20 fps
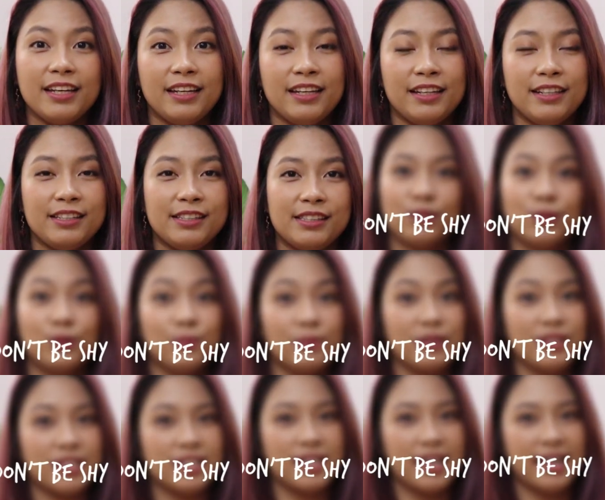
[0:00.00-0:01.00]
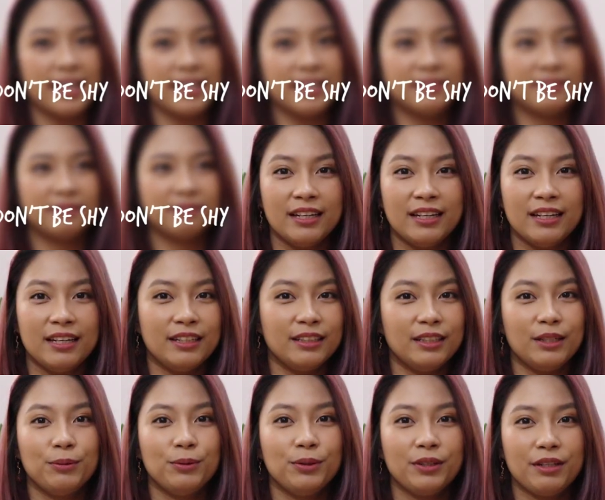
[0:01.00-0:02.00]
is, don't be shy.
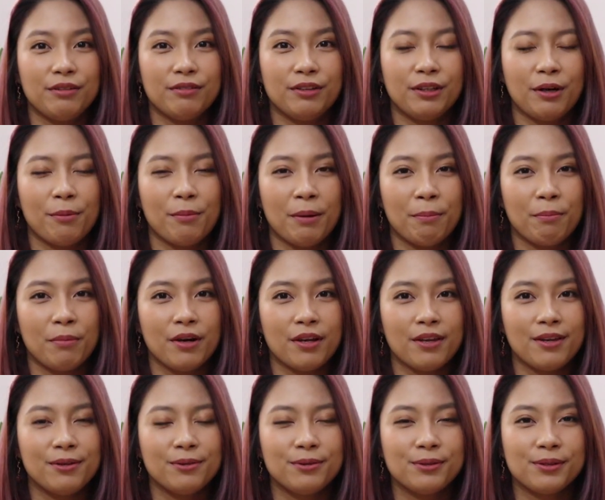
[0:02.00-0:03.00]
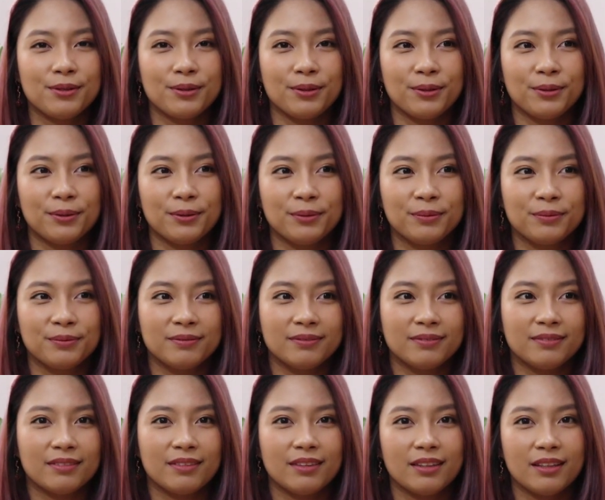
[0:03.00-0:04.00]
They won't even remember you, so
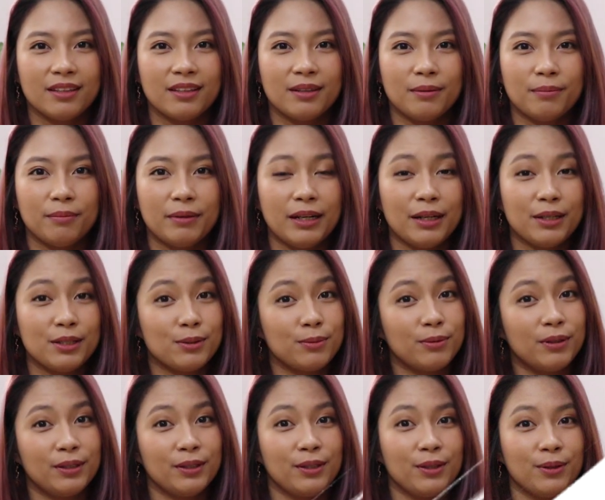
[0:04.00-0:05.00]
might as well